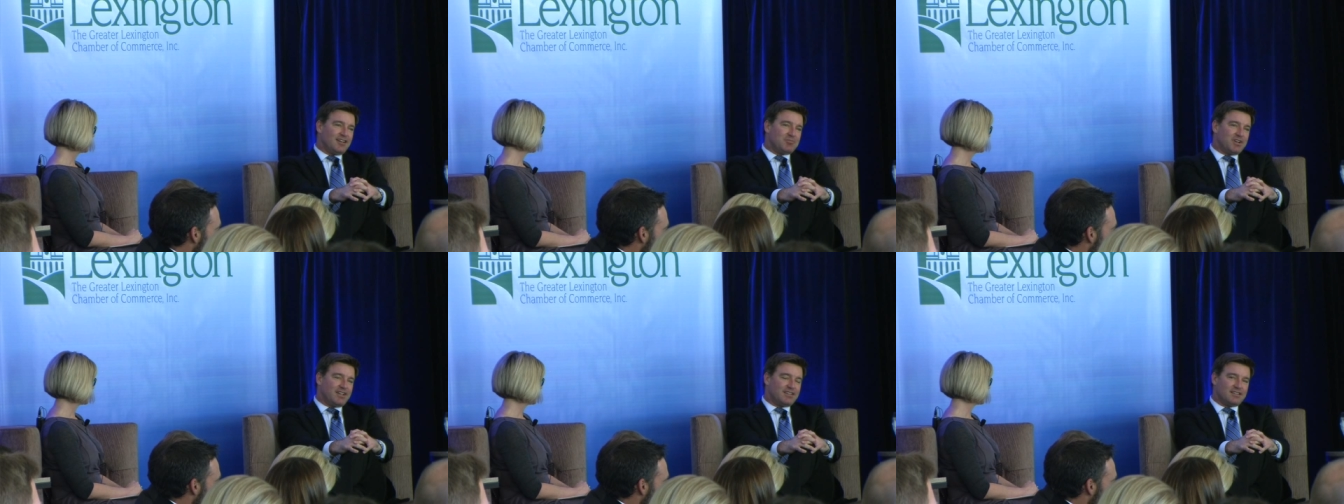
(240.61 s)

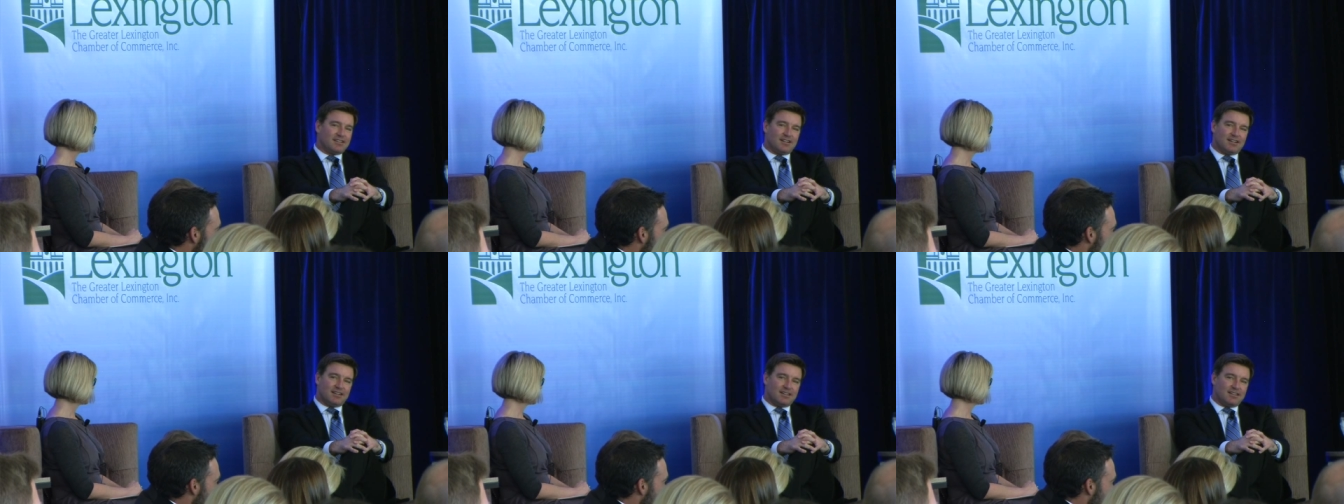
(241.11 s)
But
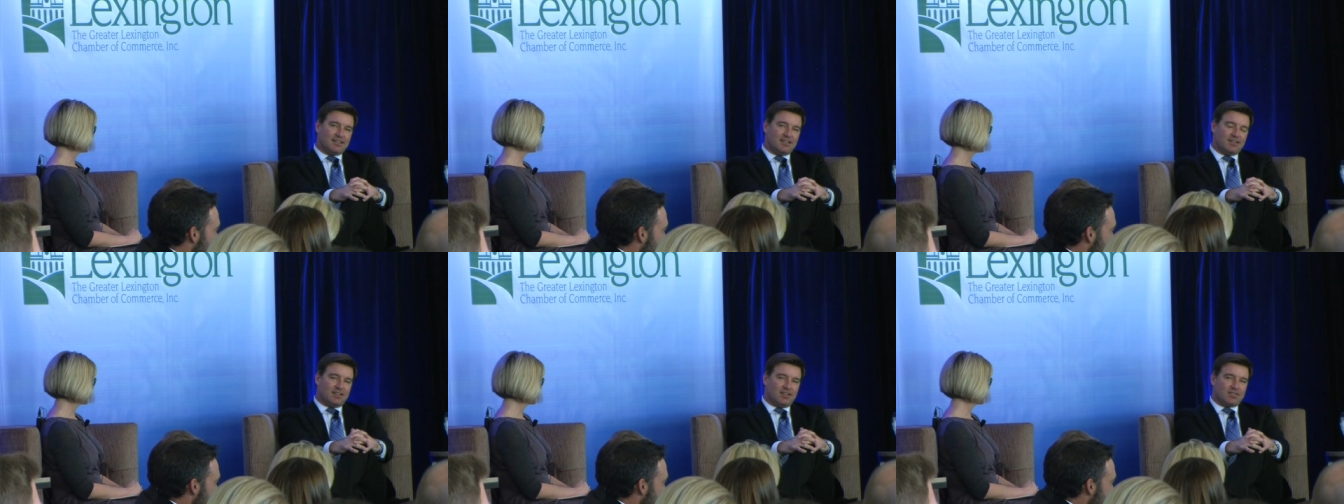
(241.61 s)
you
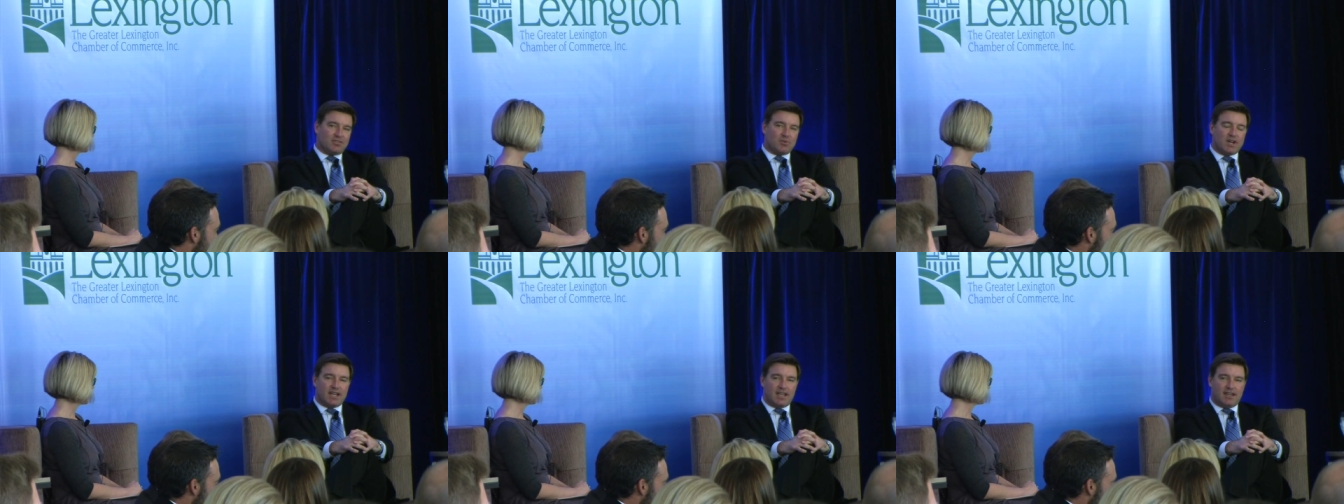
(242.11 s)
know, along the
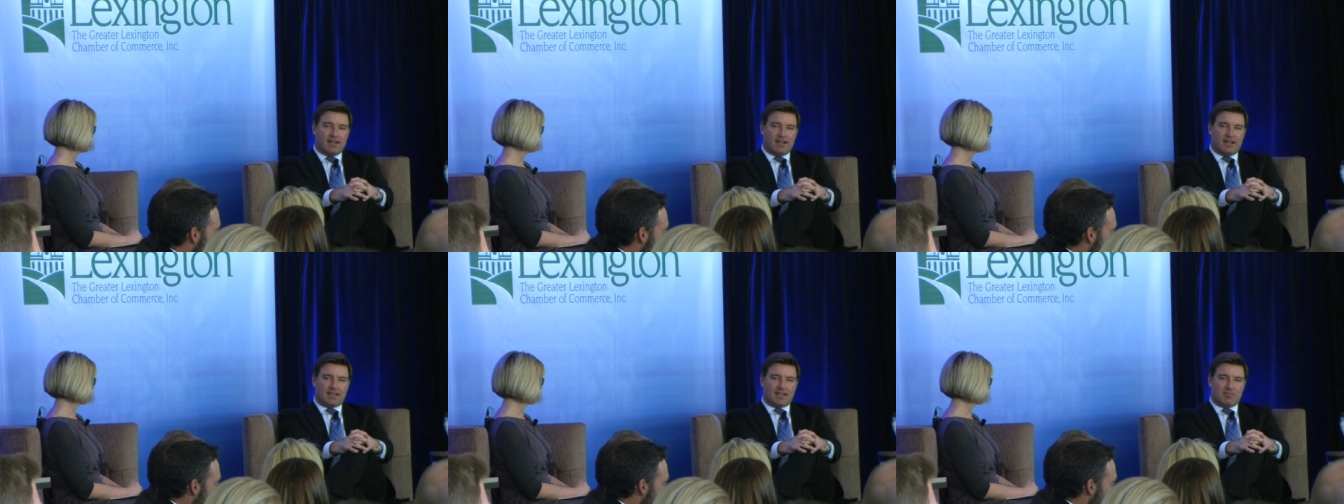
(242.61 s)
way,
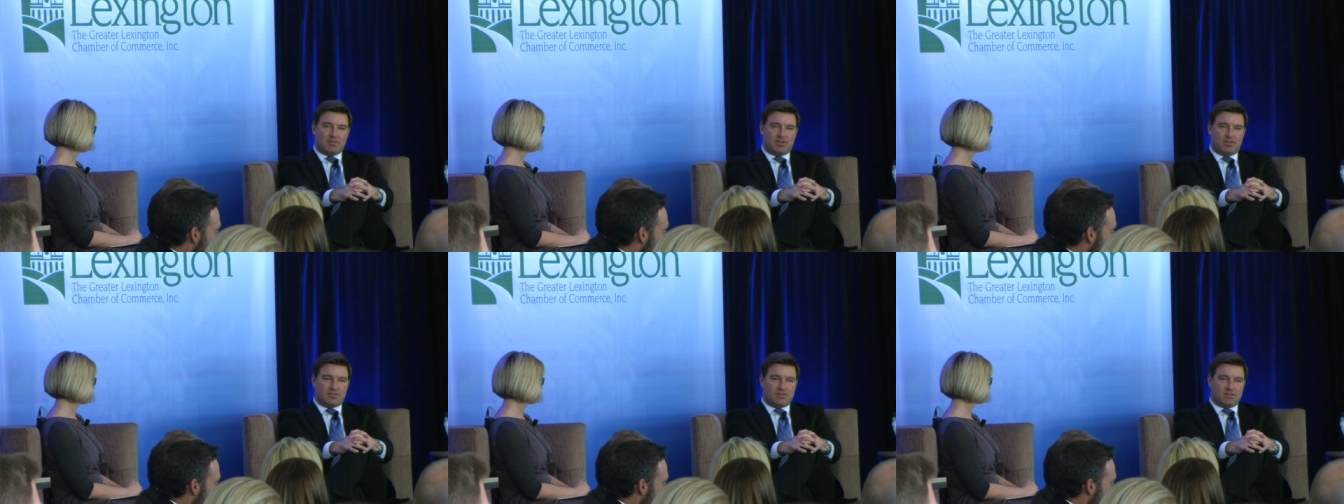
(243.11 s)
I came
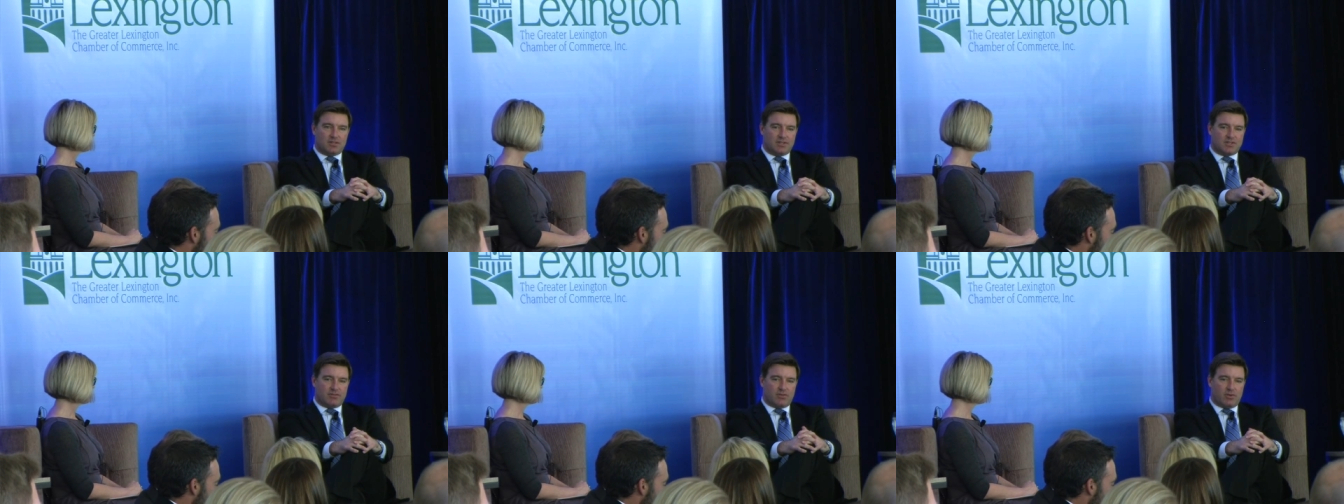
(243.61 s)
under the
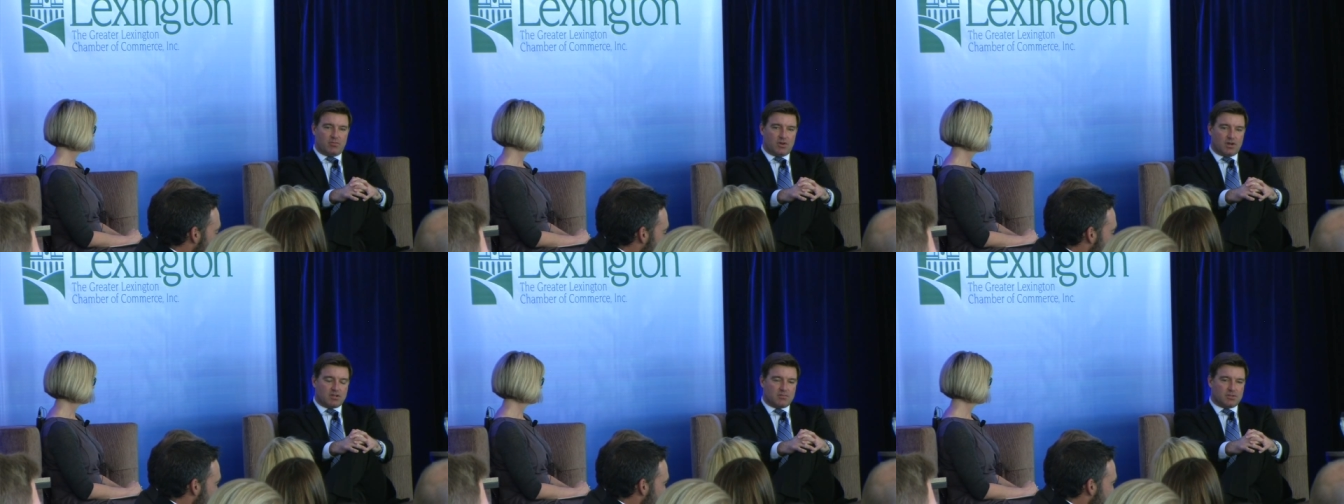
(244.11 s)
tutelage of a
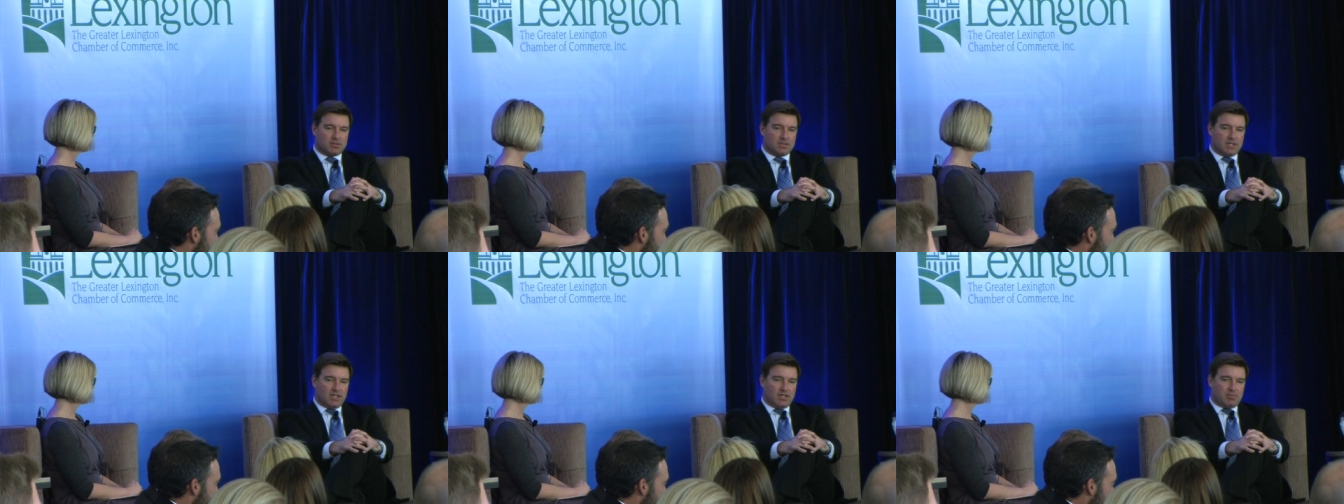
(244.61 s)
remarkable
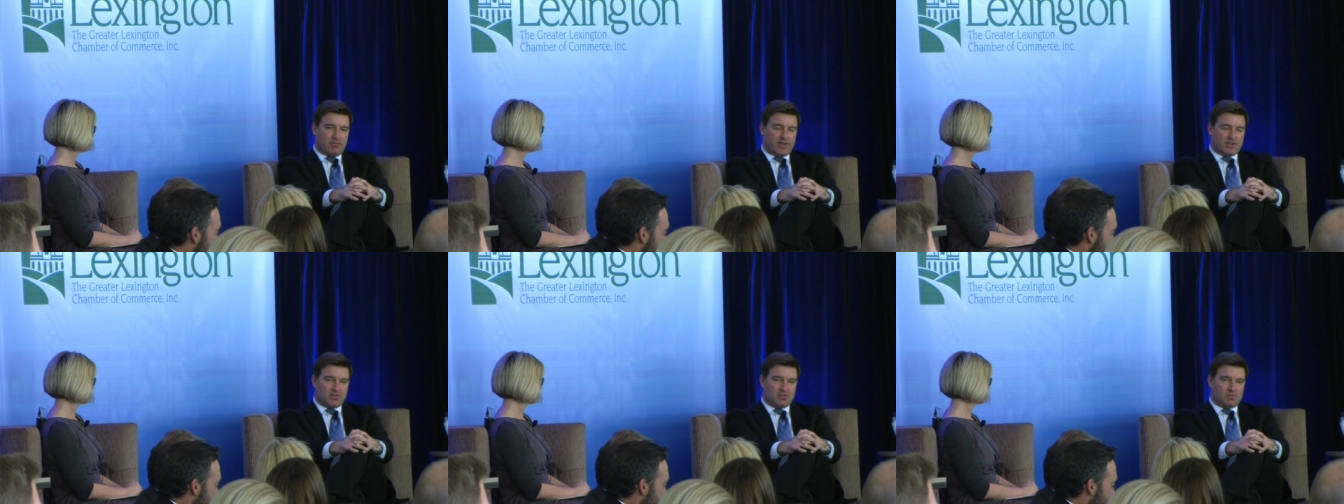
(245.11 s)

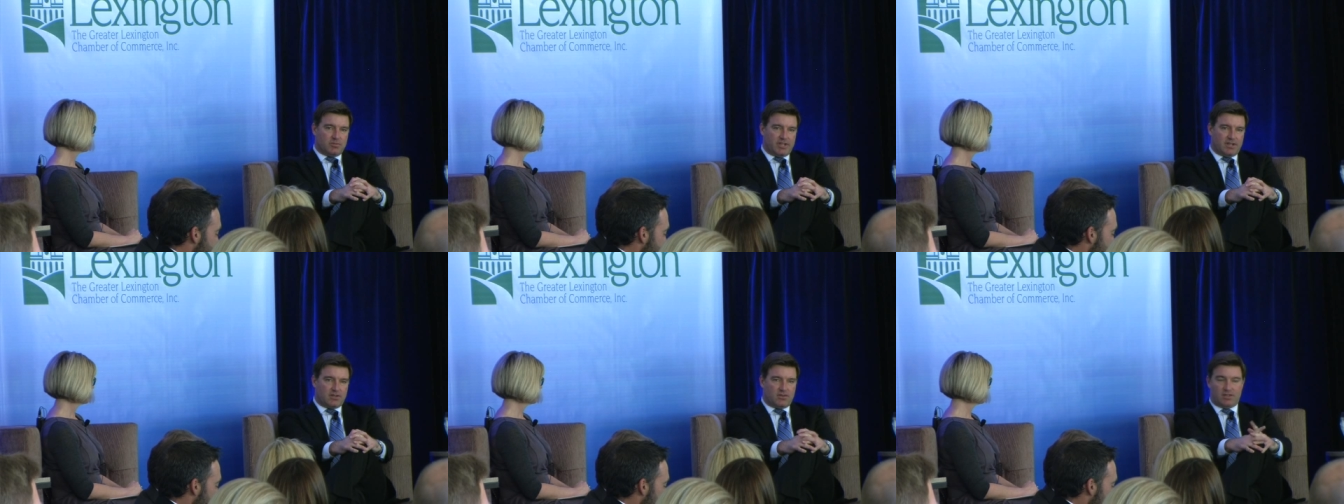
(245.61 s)
professional
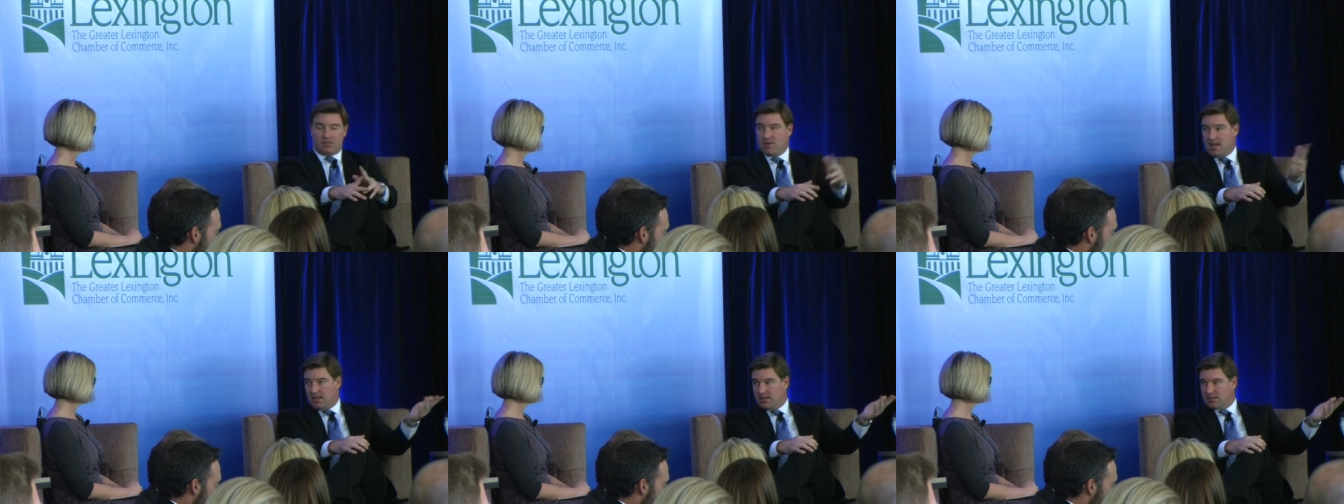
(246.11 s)
woman in Crit
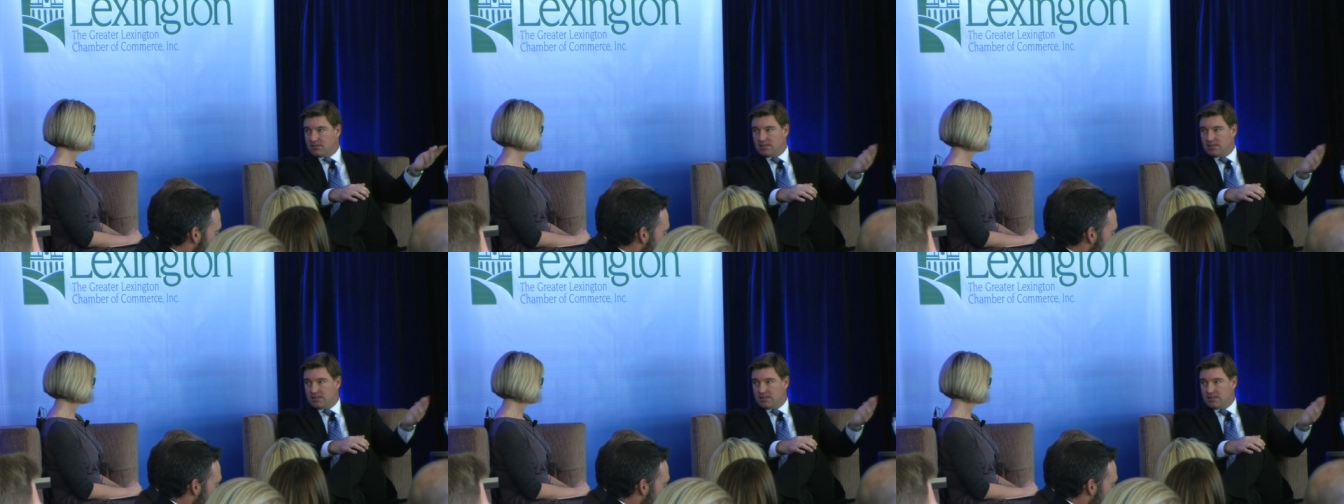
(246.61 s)
Llewellyn.